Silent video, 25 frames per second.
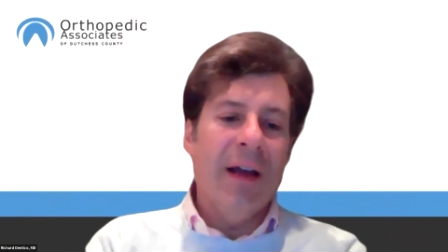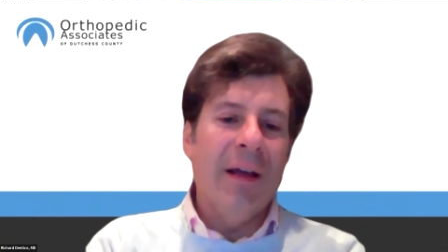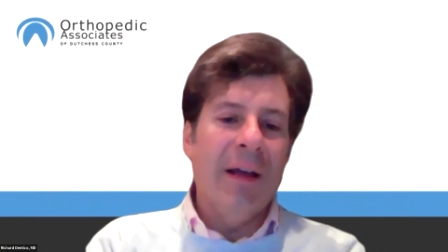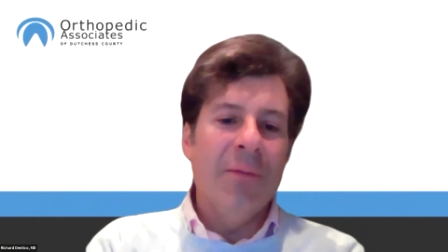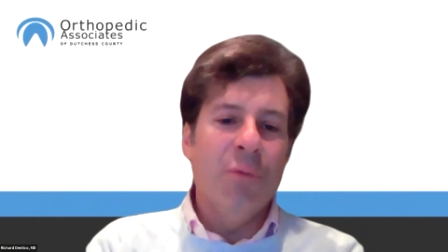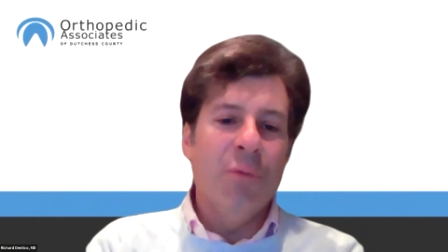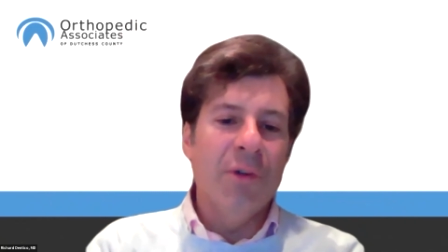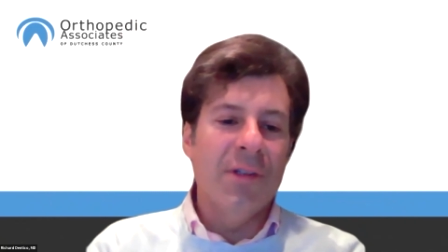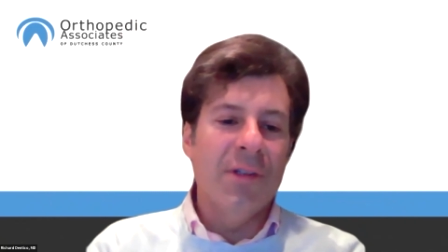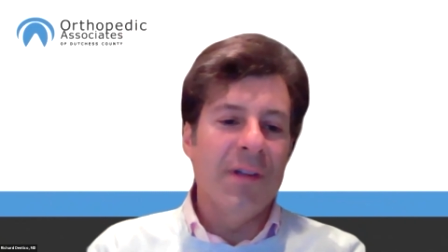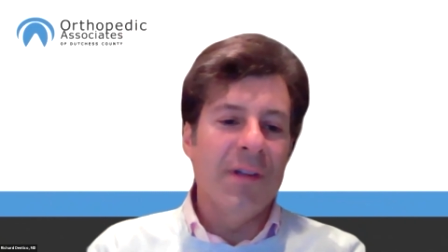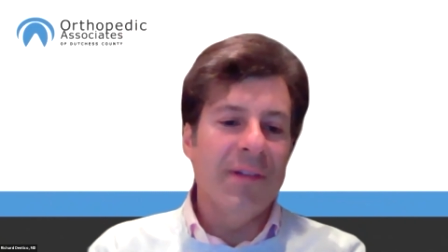
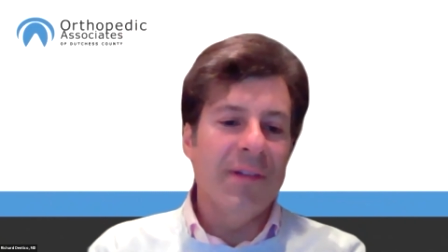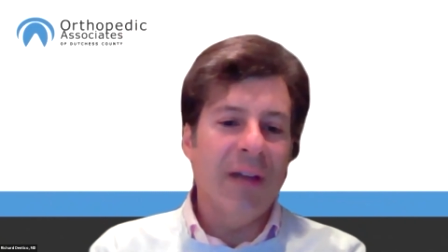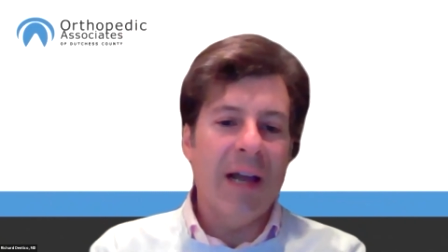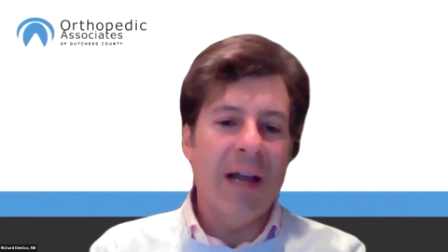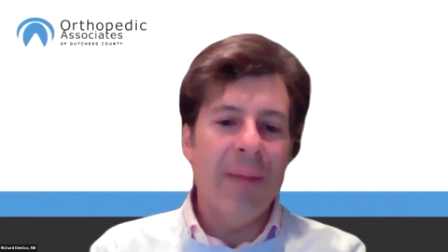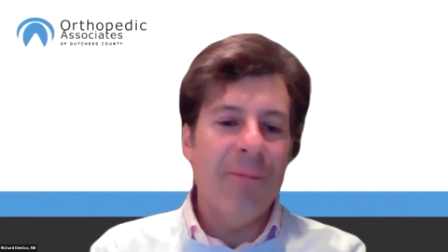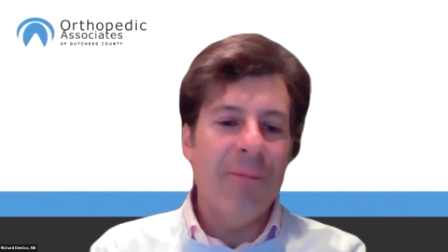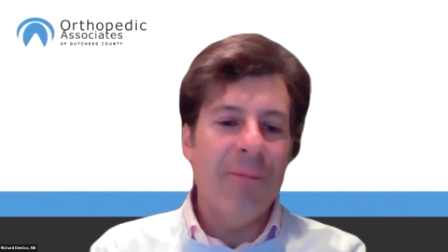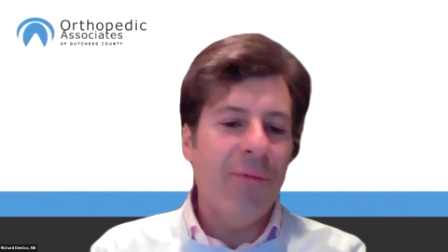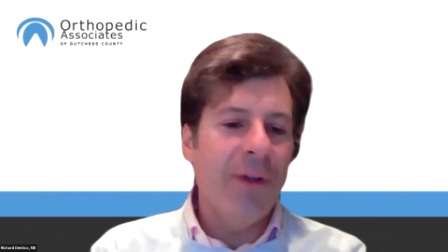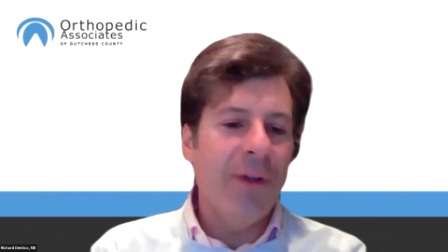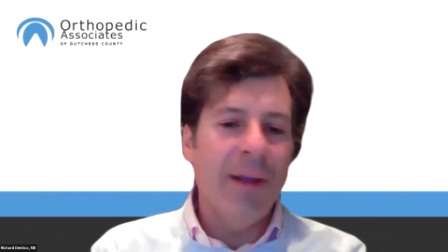and what the
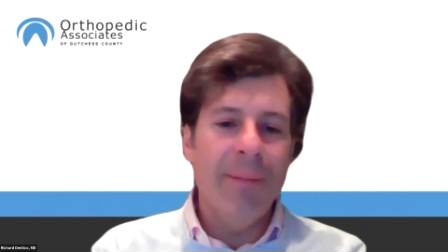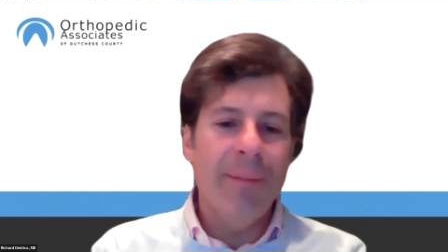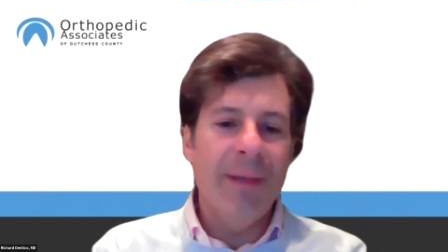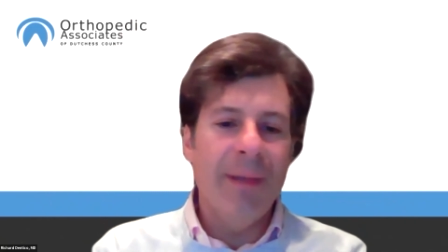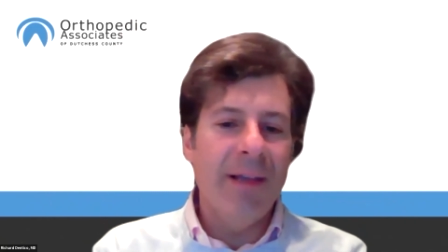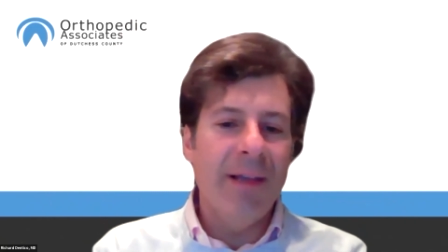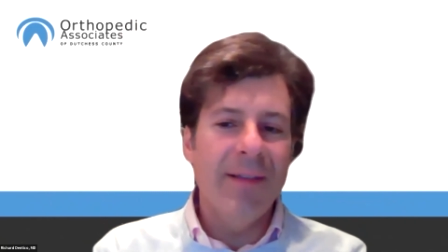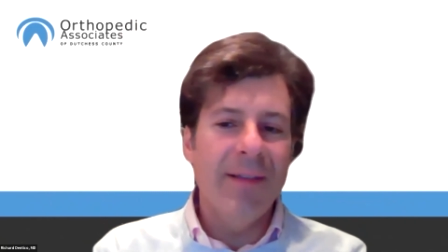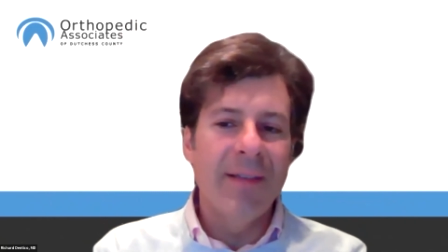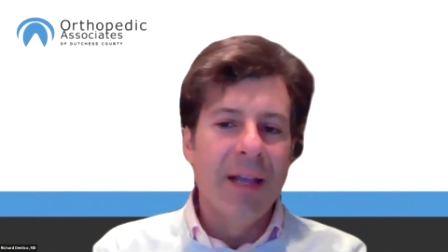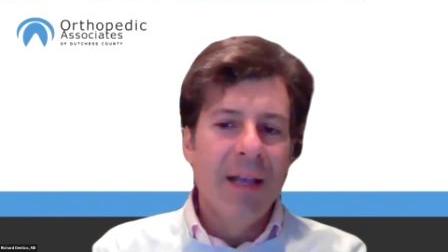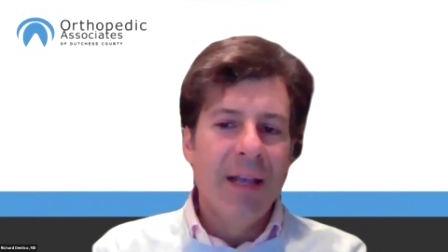time frame
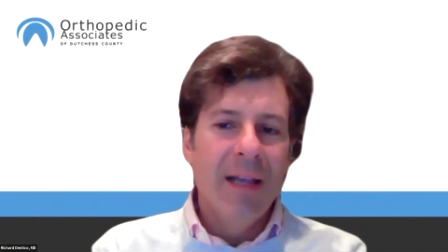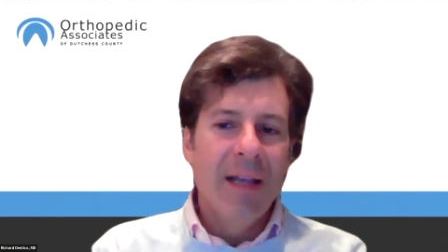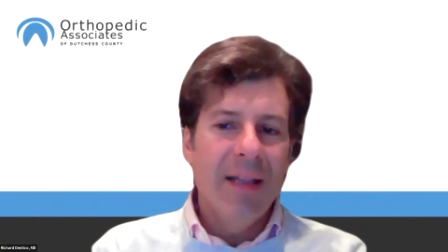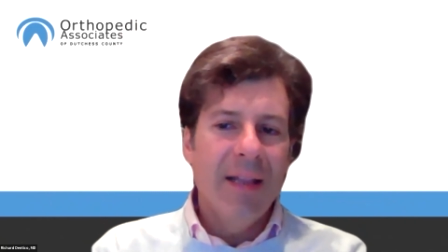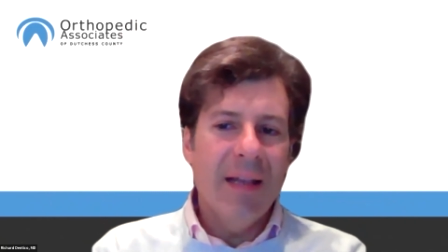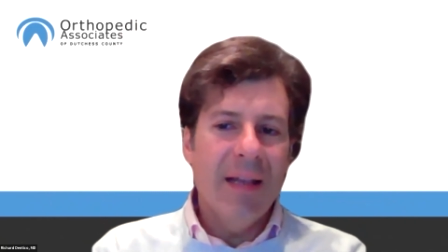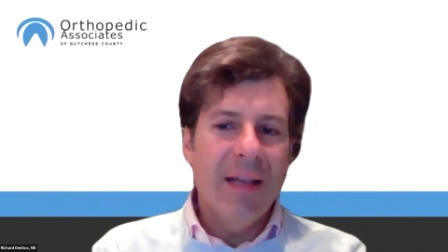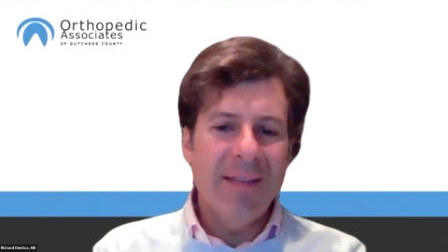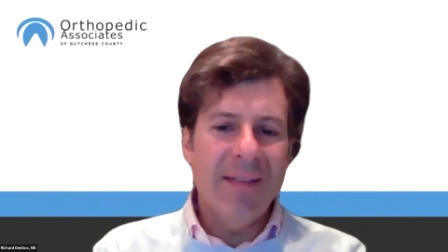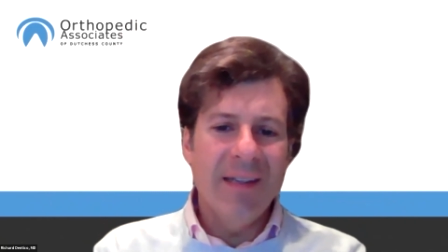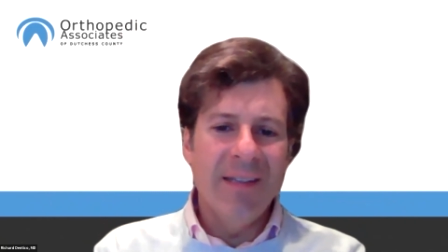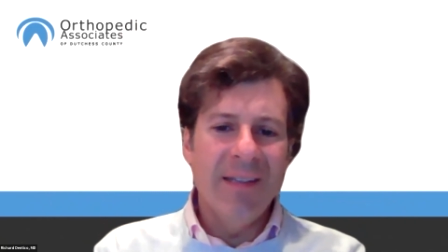is,
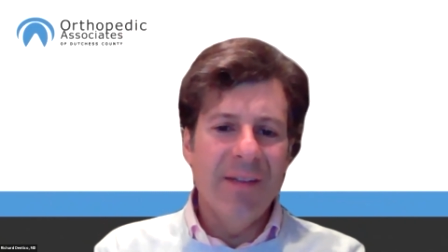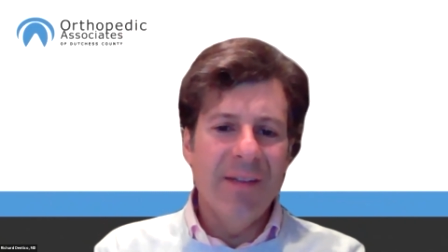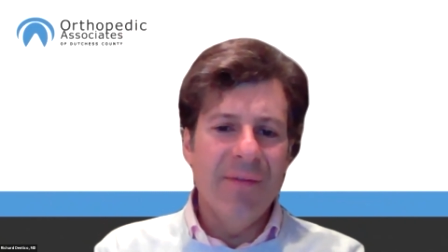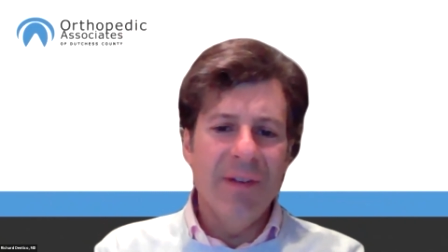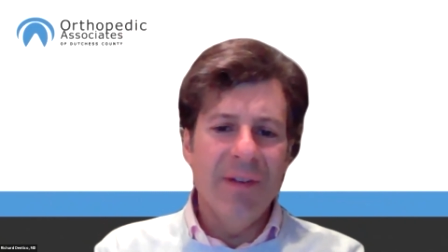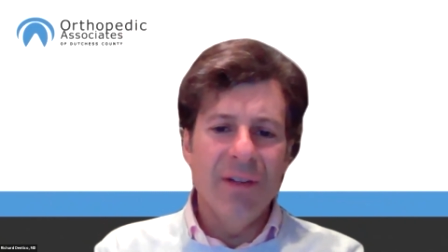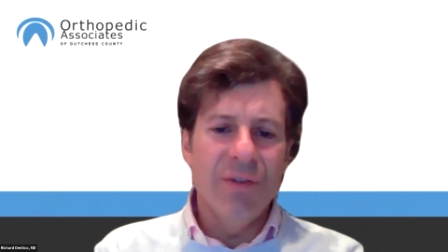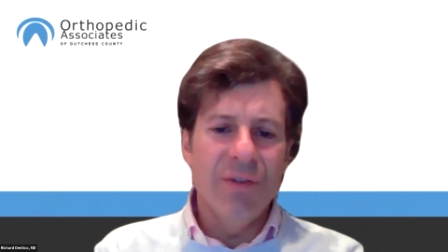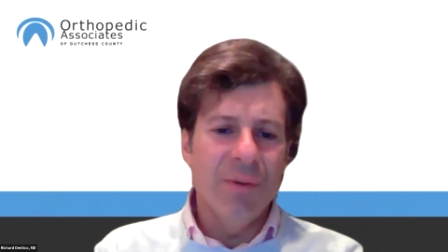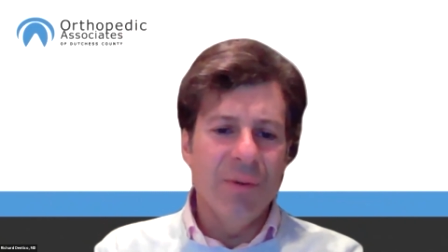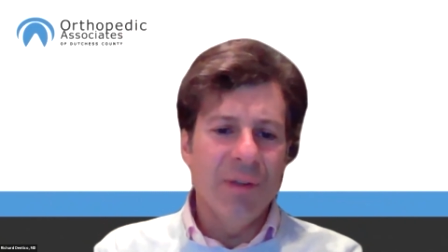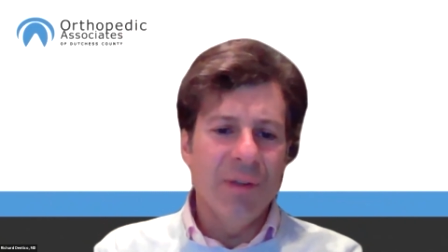that's
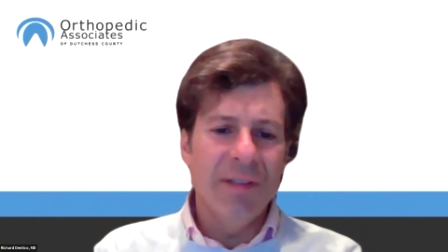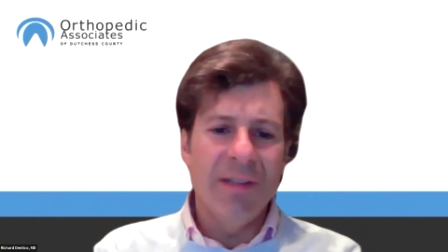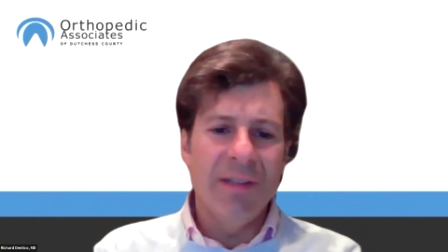individual.